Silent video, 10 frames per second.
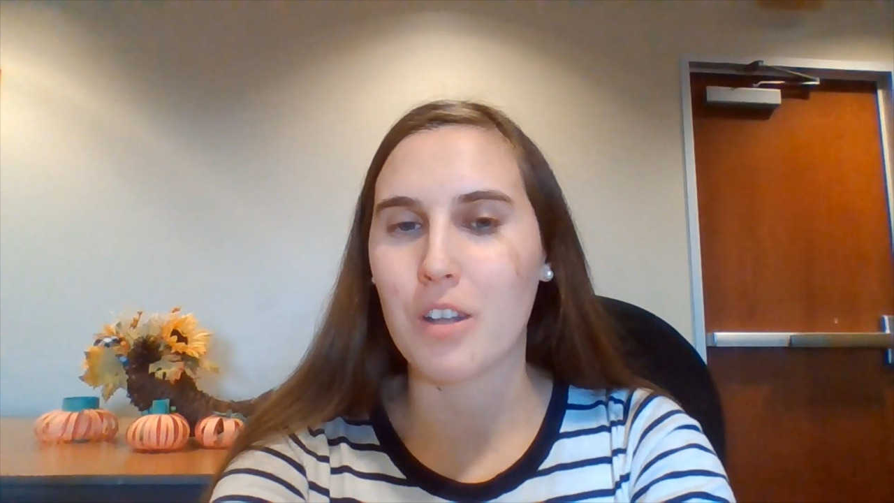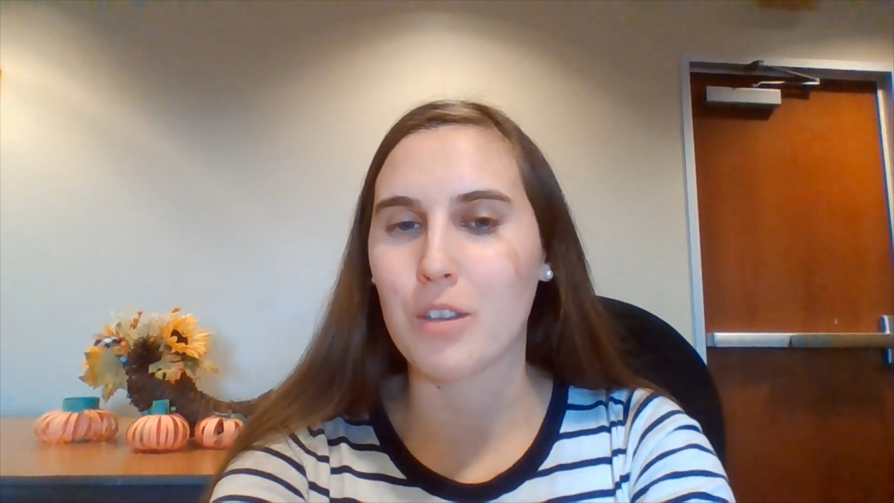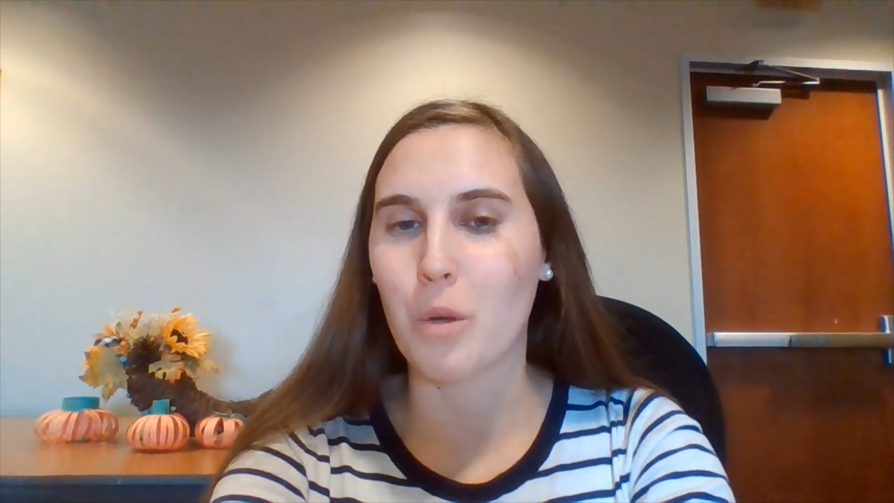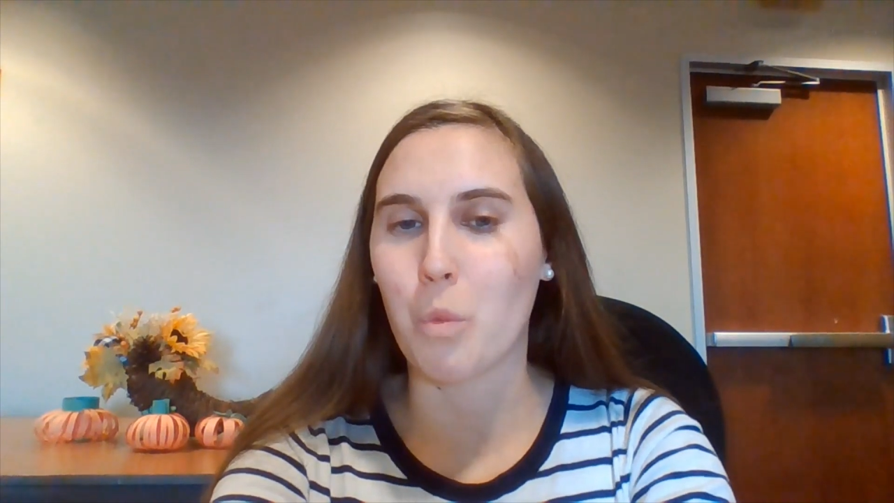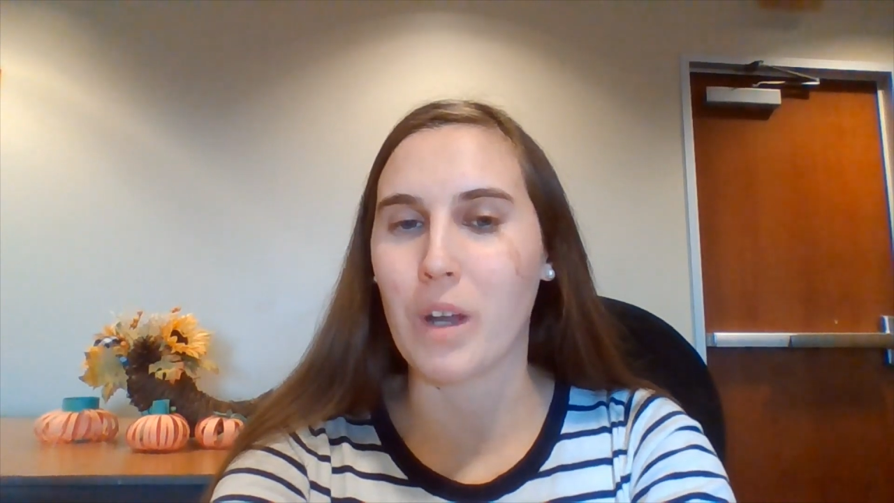
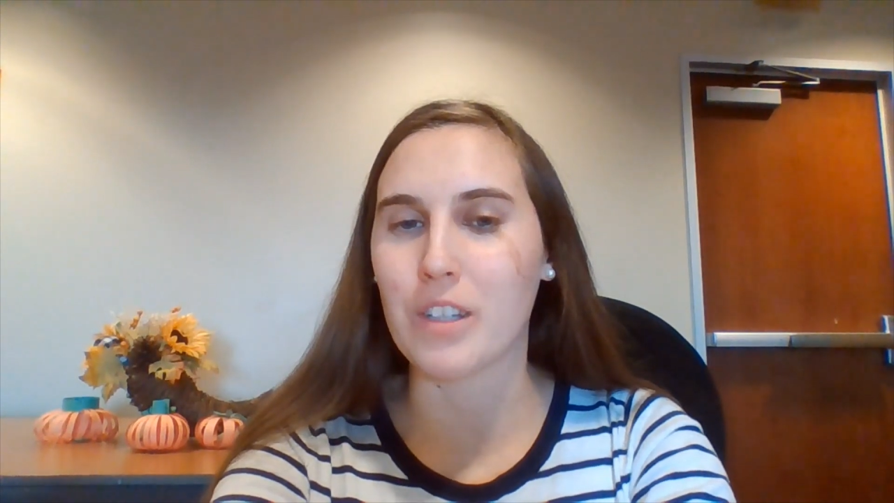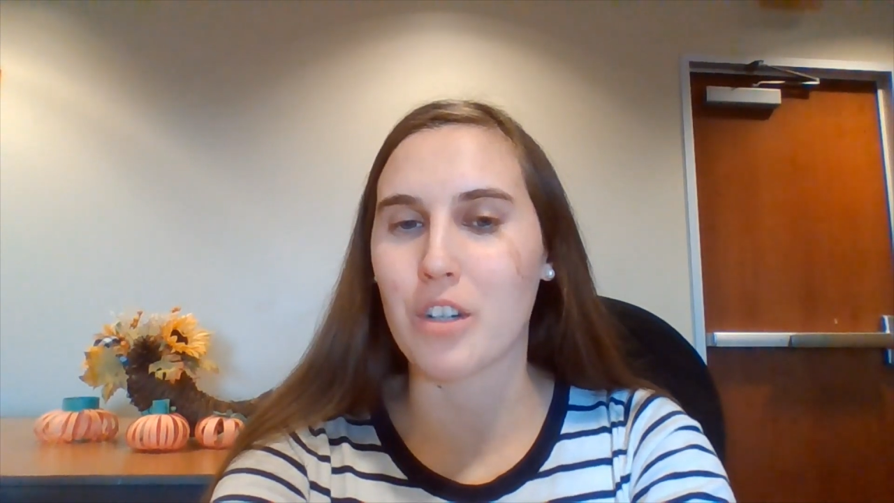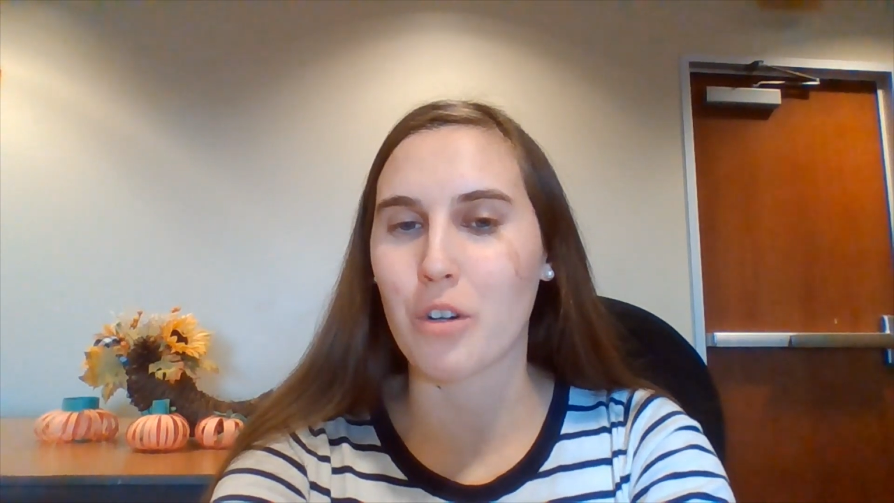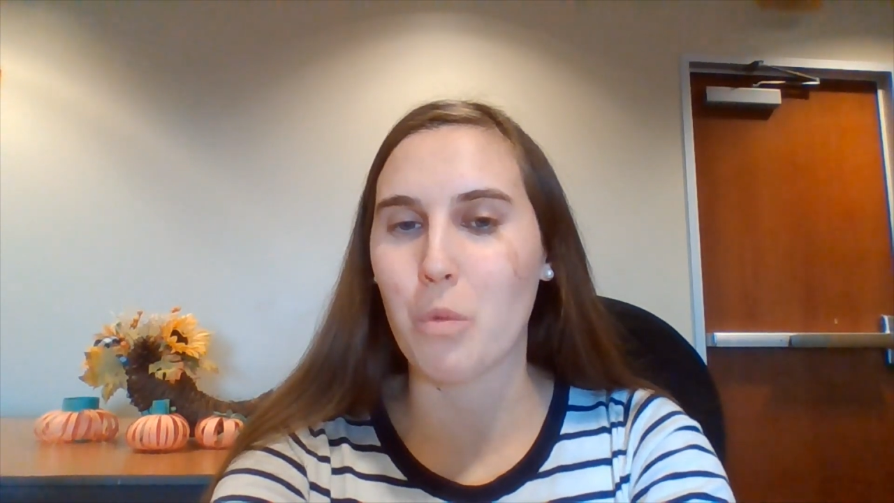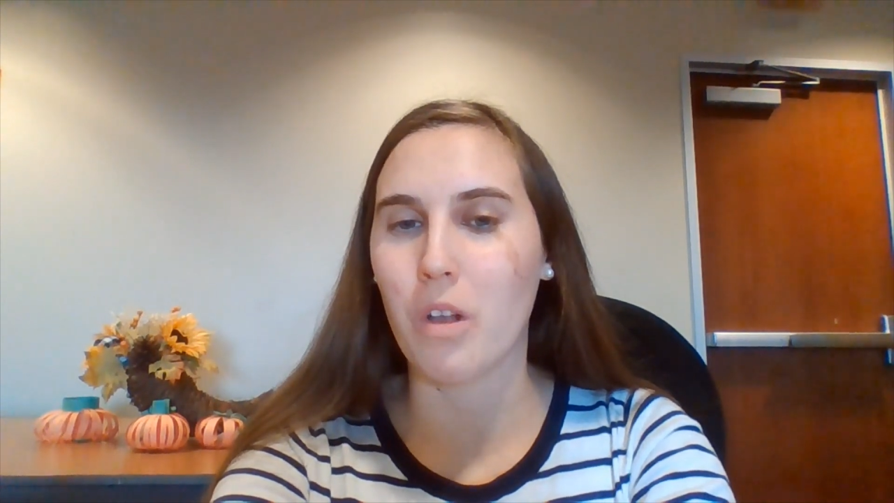the
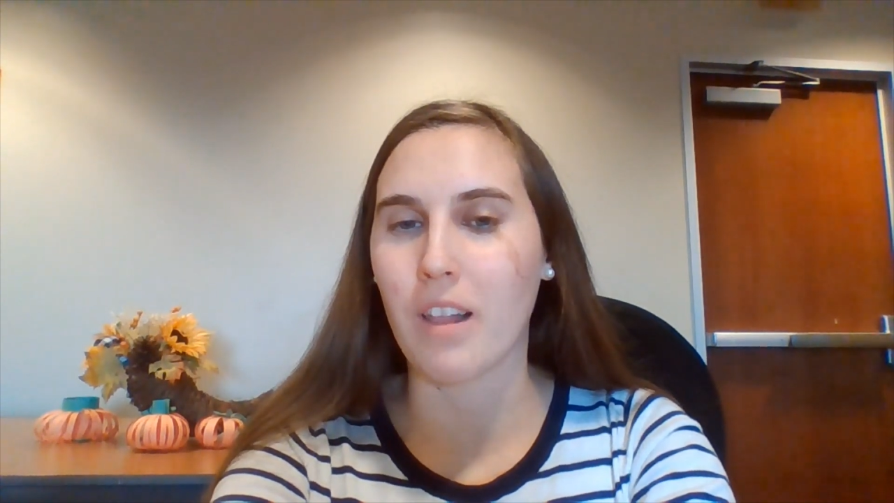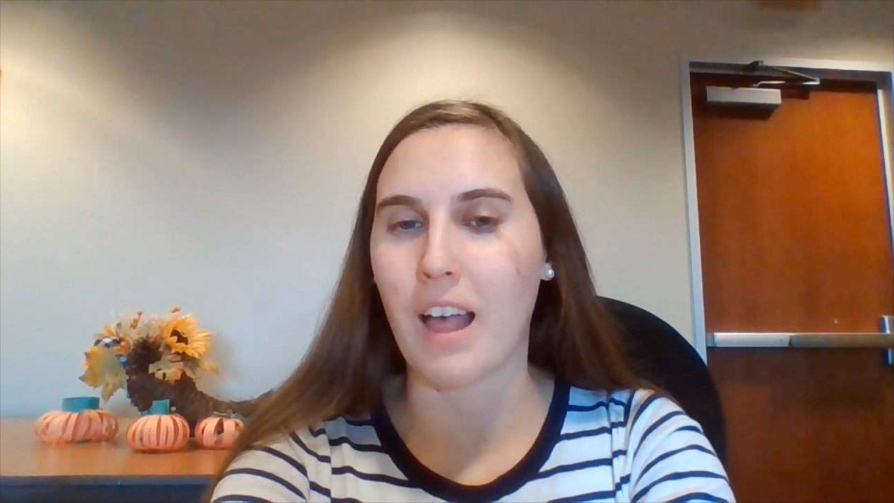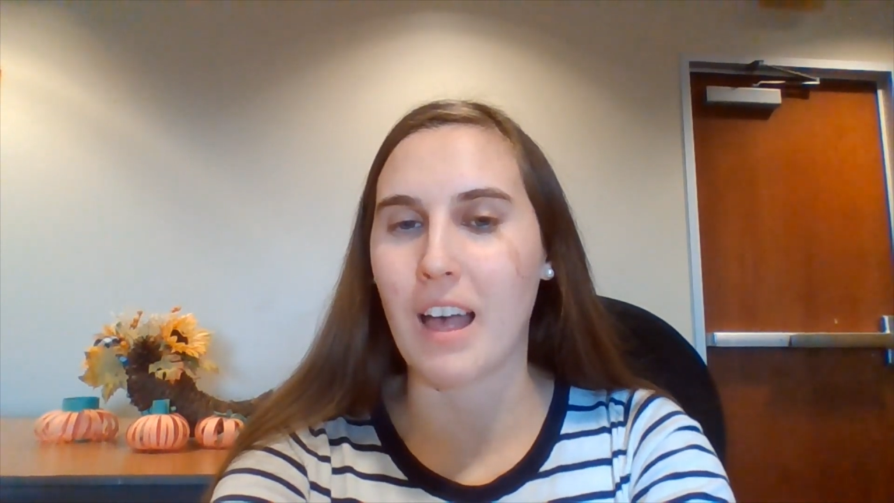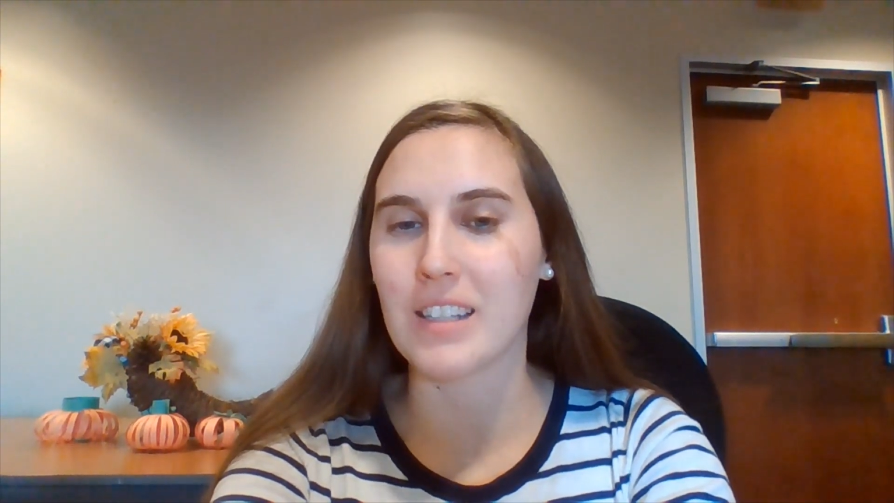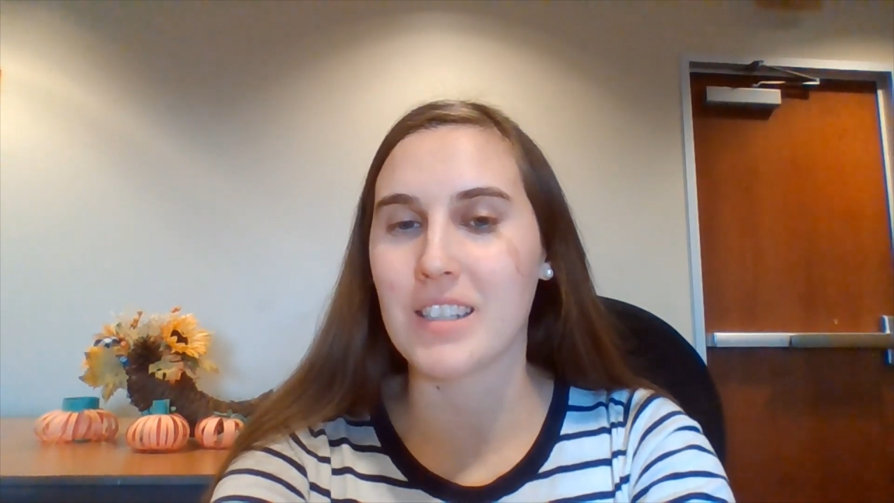winter will
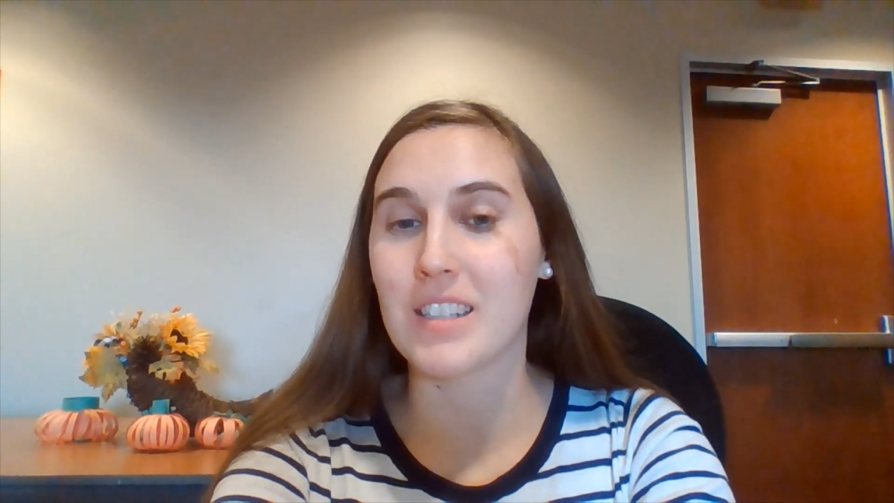last